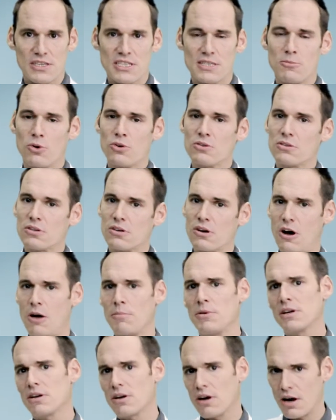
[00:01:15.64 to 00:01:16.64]
is the most
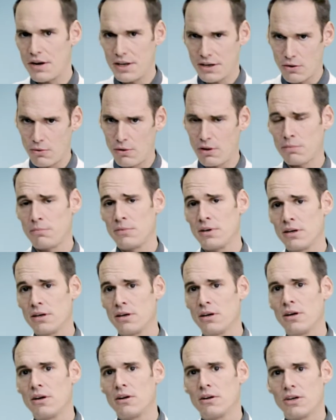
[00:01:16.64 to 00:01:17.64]
common cardiac arrhythmia
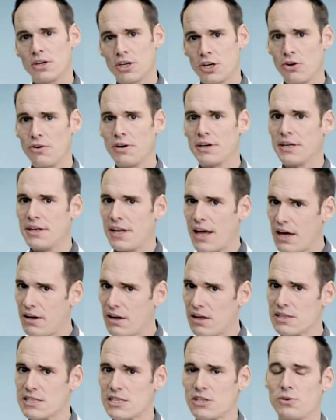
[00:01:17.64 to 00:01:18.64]
occurring in
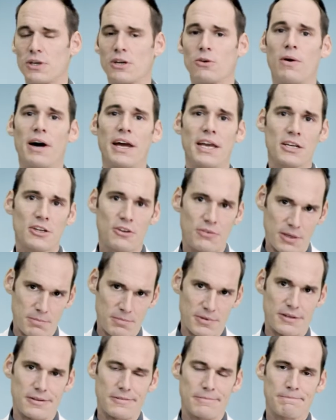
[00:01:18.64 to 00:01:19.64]
adults and requiring
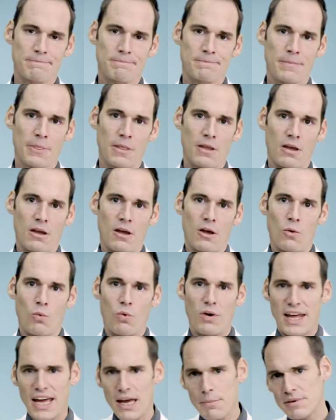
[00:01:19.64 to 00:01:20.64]
treatment.
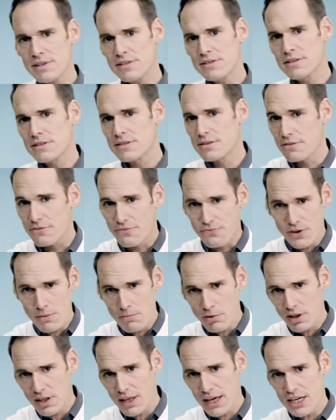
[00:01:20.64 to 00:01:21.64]
What happens is the
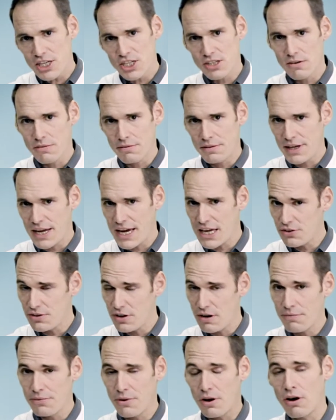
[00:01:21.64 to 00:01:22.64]
fibrillation of the
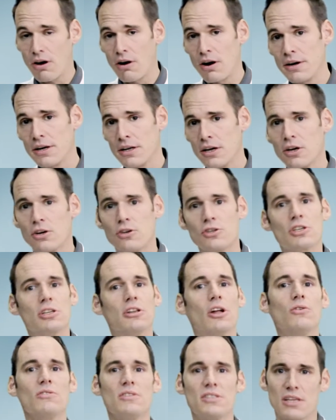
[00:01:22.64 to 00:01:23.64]
atria of the heart
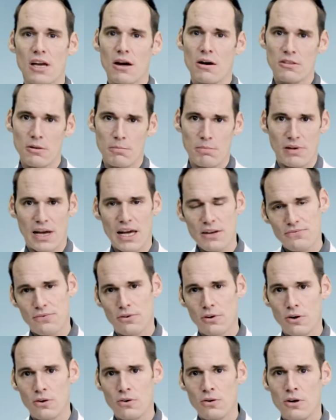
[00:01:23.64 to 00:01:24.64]
slows down the blood
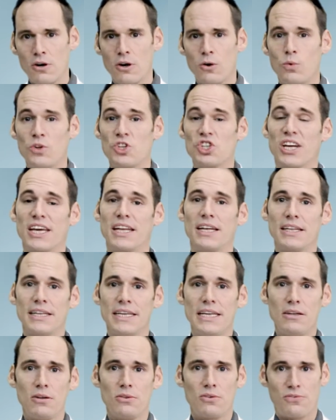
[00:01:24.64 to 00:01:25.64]
flow, which can
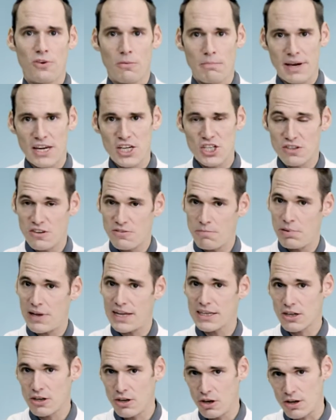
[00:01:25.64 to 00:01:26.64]
lead to the formation of
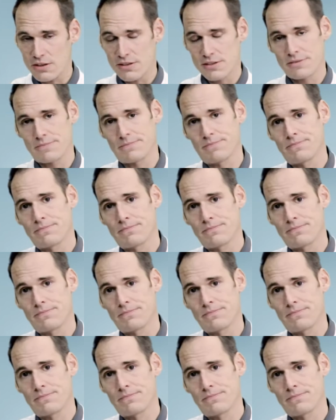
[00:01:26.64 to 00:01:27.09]
blood clots.